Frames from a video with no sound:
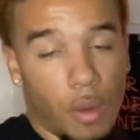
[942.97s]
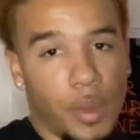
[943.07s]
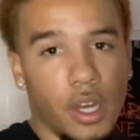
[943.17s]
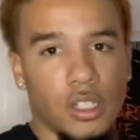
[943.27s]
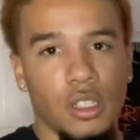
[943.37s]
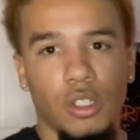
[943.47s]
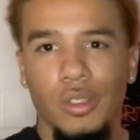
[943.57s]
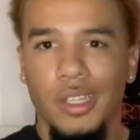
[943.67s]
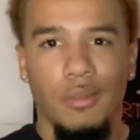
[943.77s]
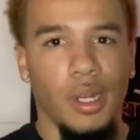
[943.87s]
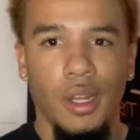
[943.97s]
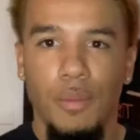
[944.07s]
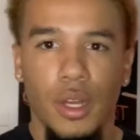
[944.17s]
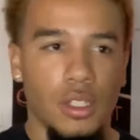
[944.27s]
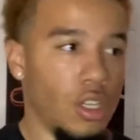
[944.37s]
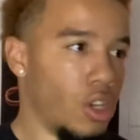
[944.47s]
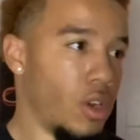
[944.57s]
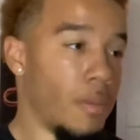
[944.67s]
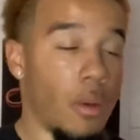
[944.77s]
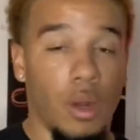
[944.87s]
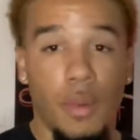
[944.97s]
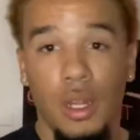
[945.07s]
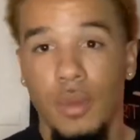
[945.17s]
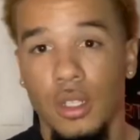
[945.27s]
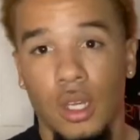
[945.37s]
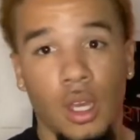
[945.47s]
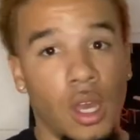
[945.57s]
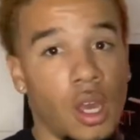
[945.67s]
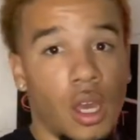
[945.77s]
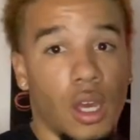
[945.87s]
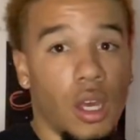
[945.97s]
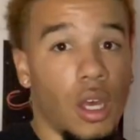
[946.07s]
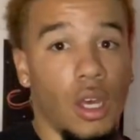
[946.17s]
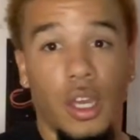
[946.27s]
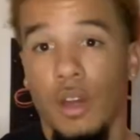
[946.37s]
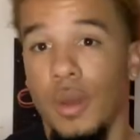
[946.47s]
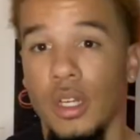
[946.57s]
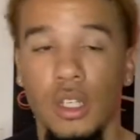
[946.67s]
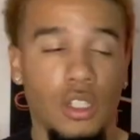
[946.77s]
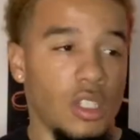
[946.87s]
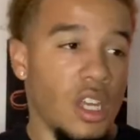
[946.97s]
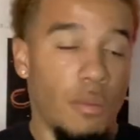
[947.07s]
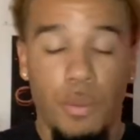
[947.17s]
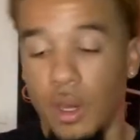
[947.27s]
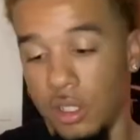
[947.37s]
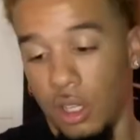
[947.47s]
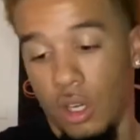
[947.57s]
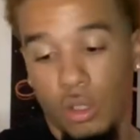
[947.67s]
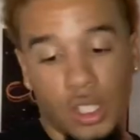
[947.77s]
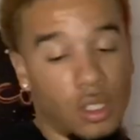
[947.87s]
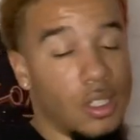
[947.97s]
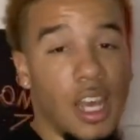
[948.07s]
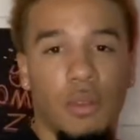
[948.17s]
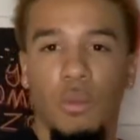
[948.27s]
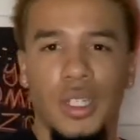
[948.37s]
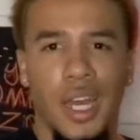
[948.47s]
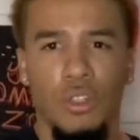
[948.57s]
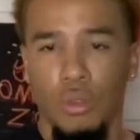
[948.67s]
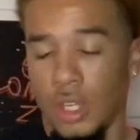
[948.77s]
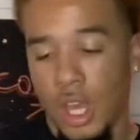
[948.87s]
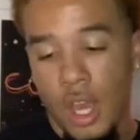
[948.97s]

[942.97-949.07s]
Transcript: Piercings, go take someone to get a piercing. You know, they might want a belly piercing, ear piercing, just get them a piercing. You know, just the same thing with tattoos.